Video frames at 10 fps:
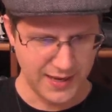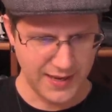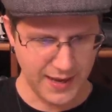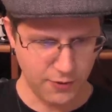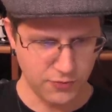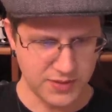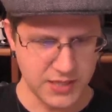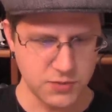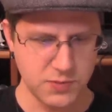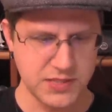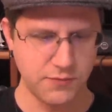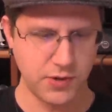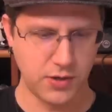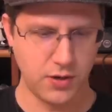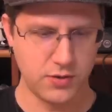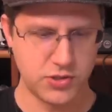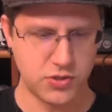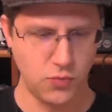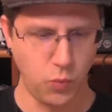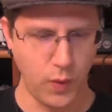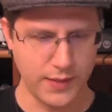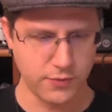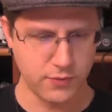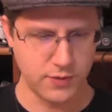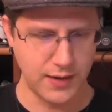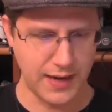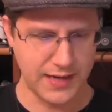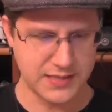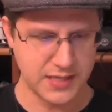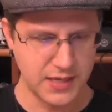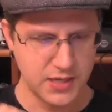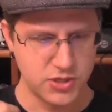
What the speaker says: Now, this was in regards to whether or not